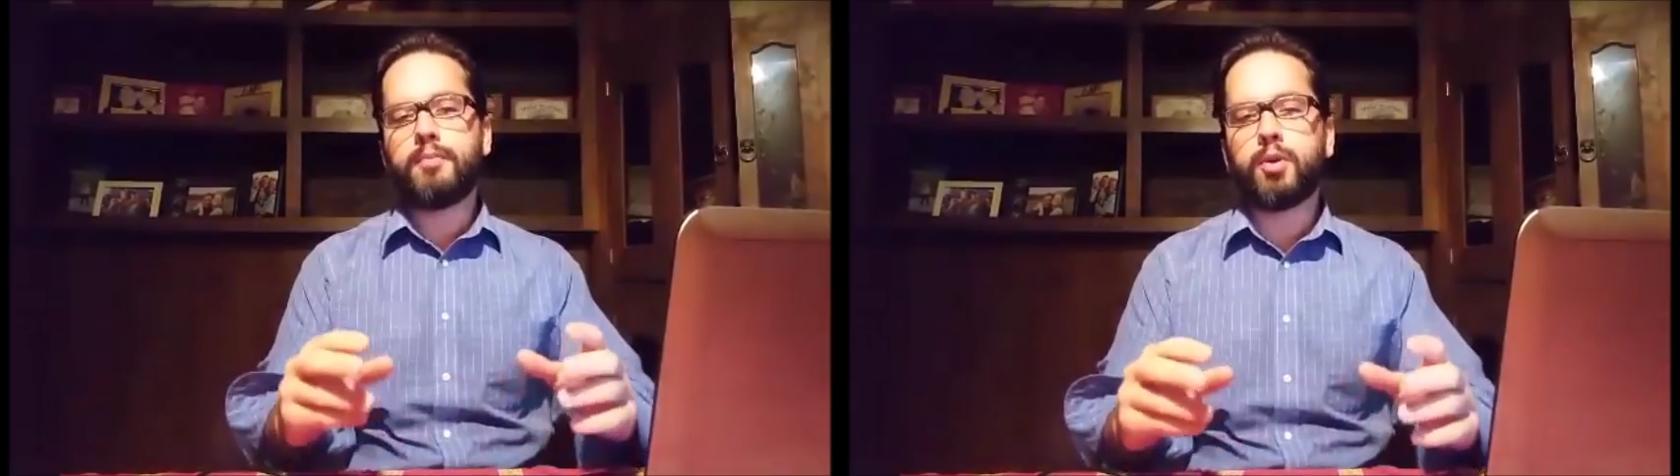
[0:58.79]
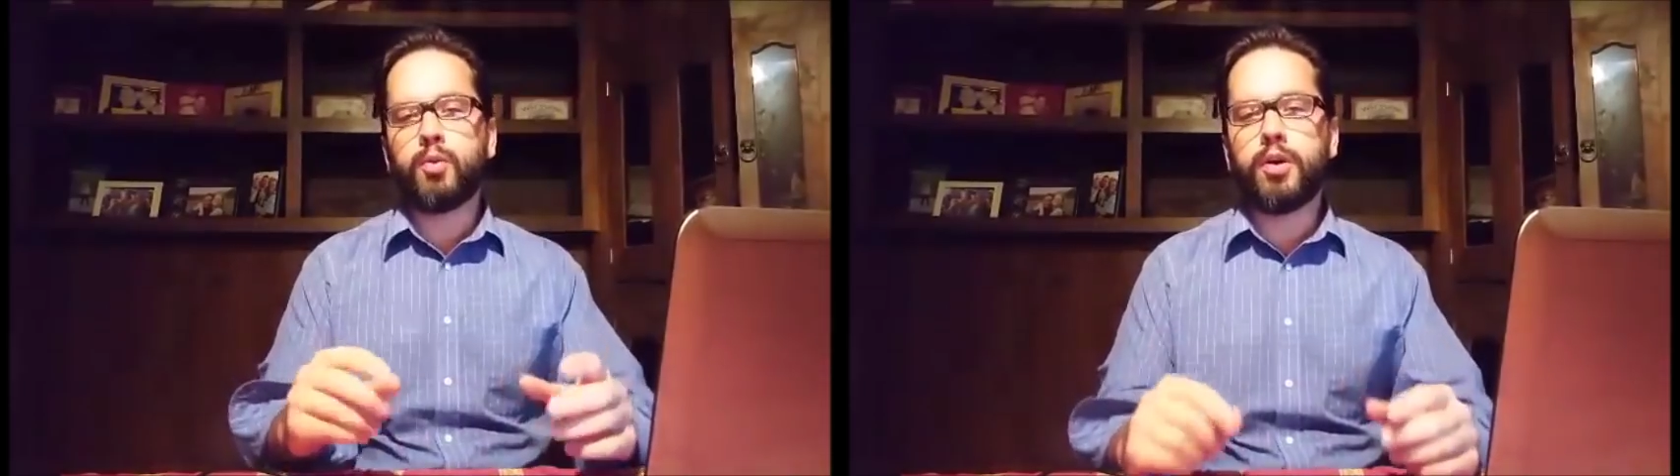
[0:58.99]

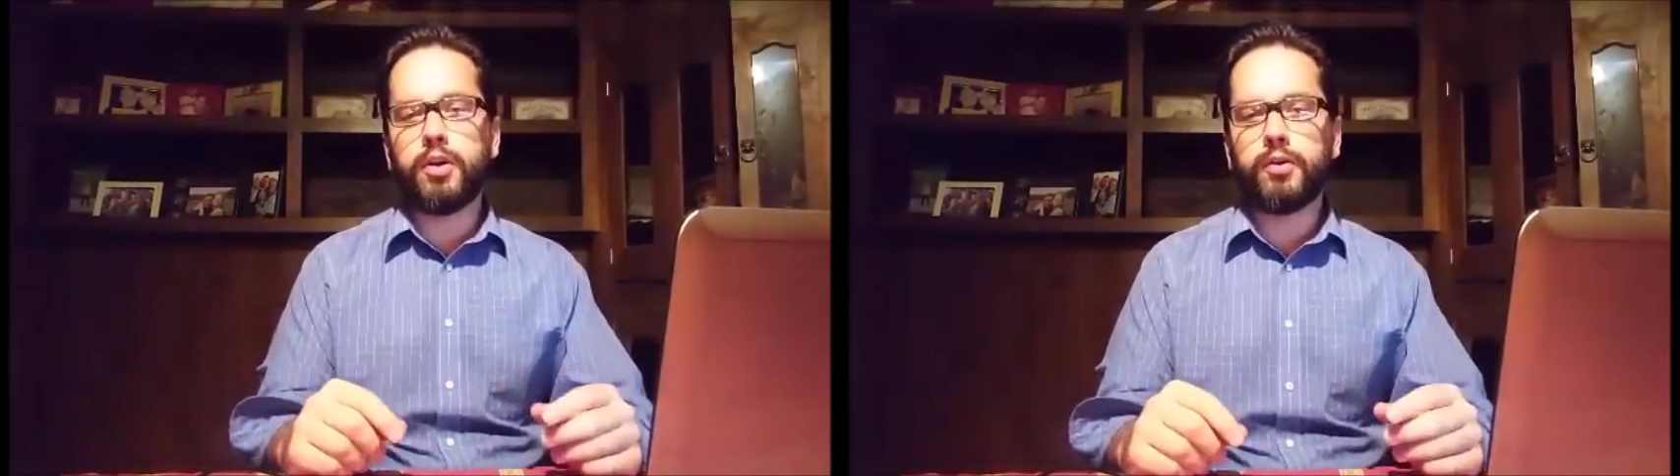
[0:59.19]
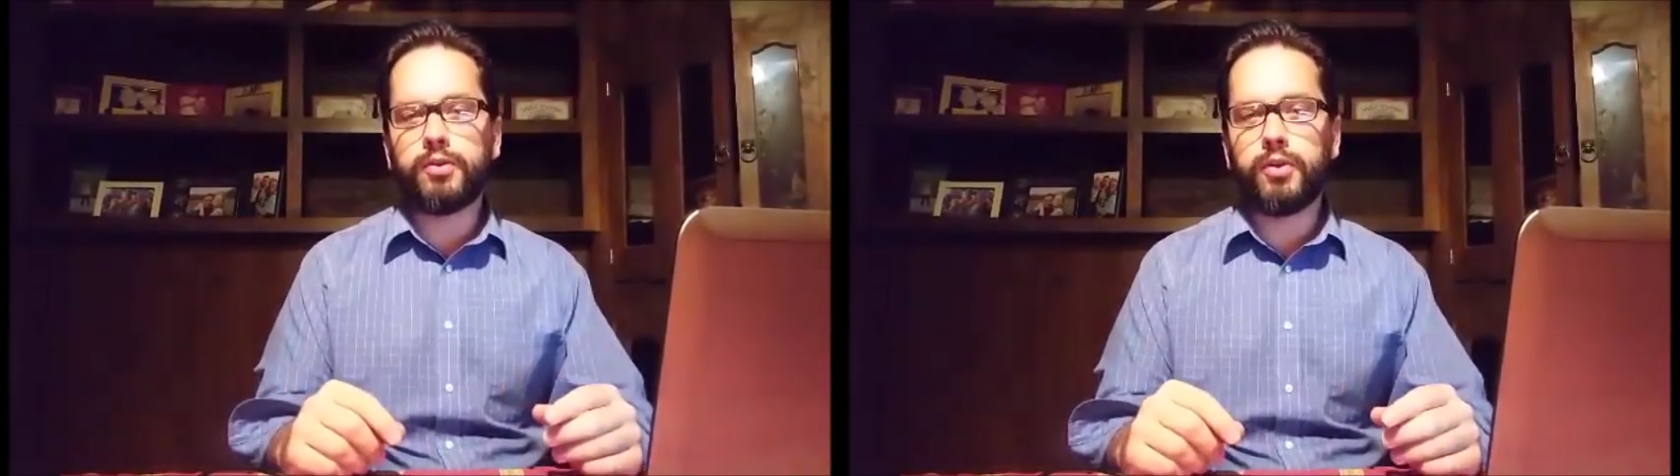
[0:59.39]
number
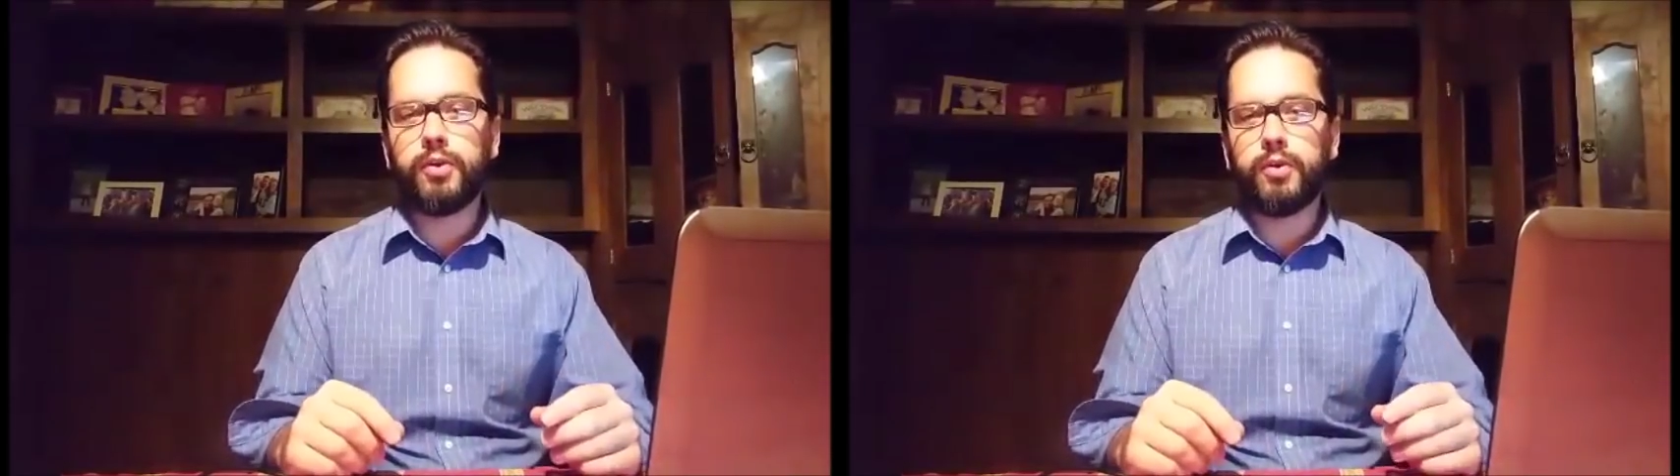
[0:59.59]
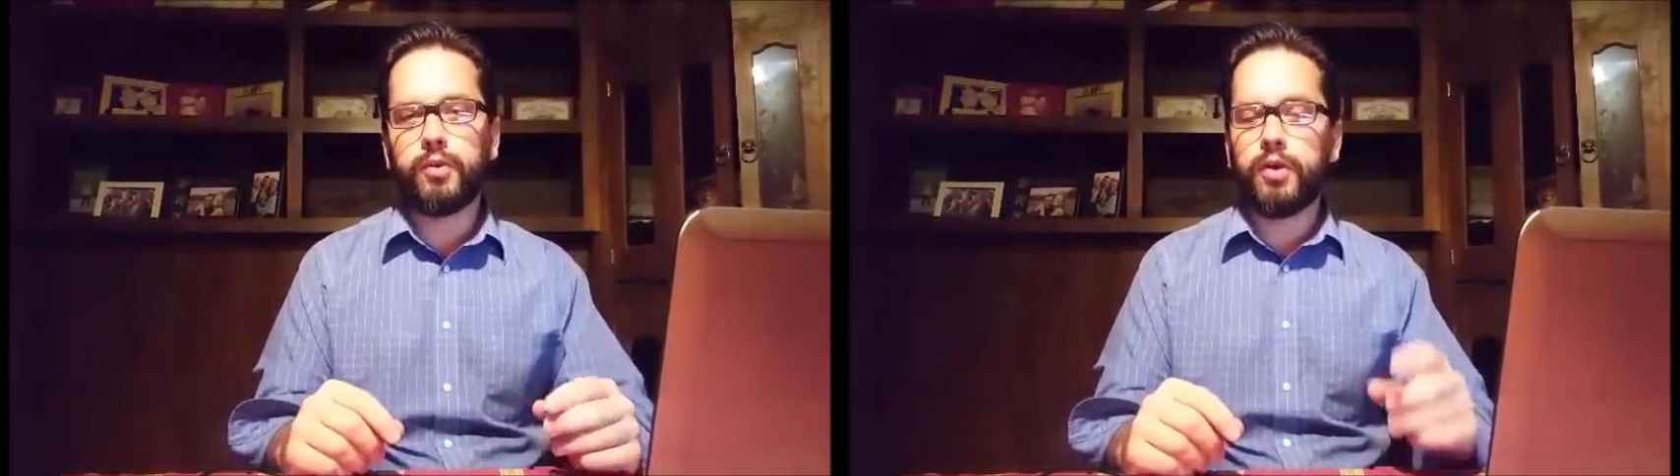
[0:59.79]

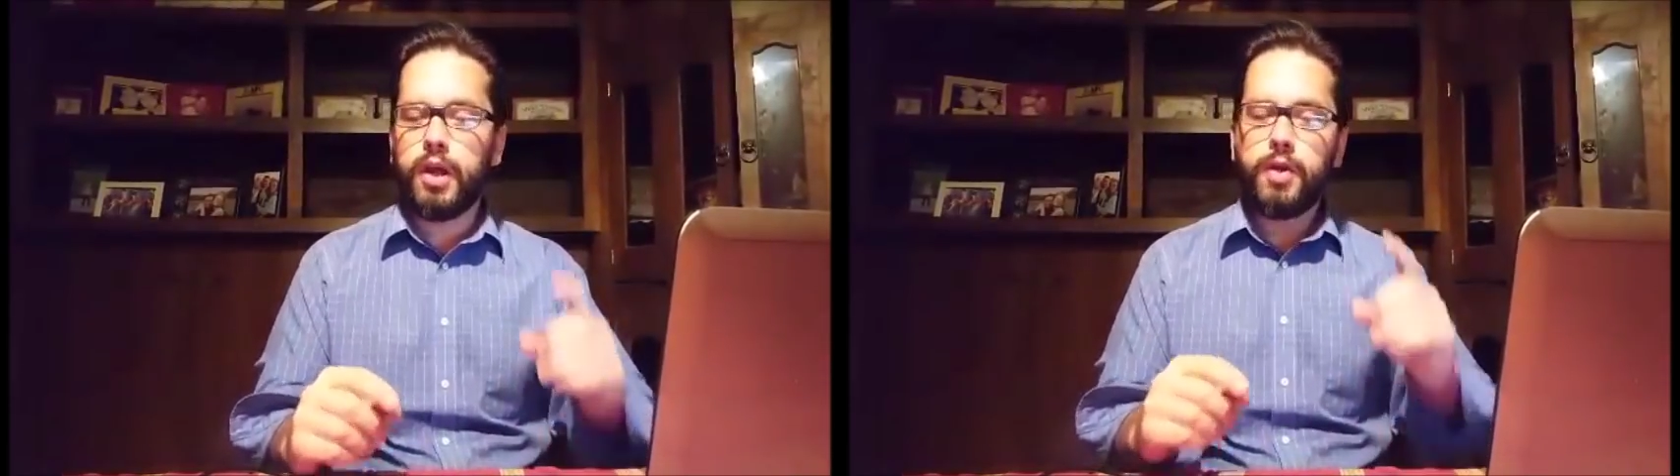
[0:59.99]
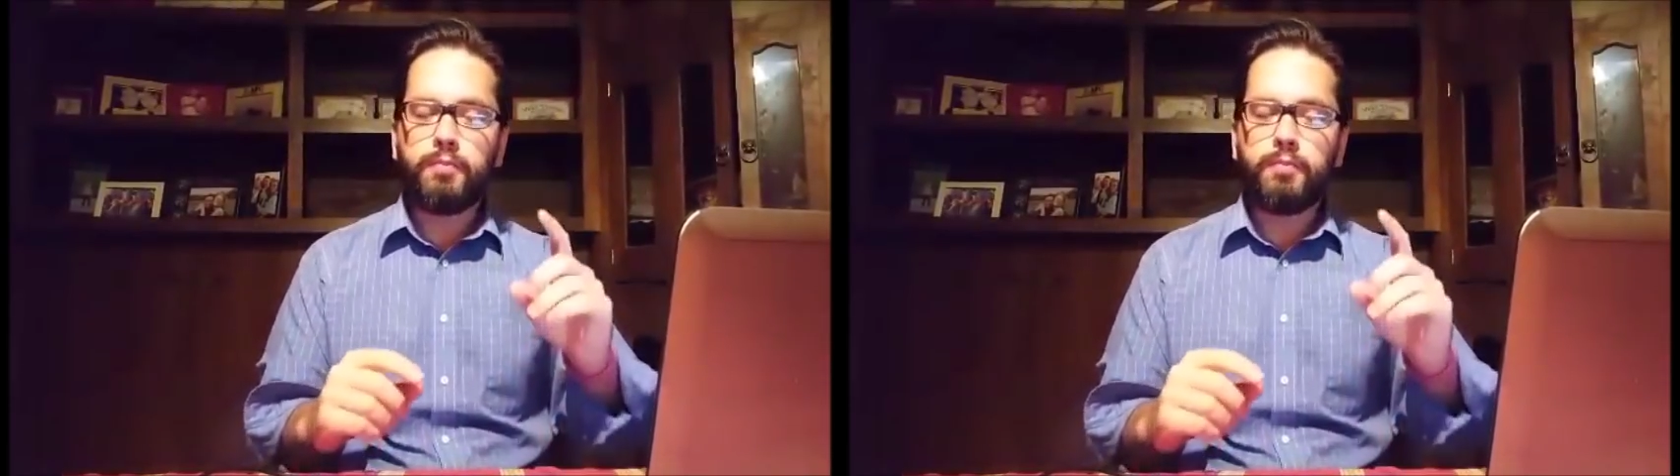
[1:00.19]
102,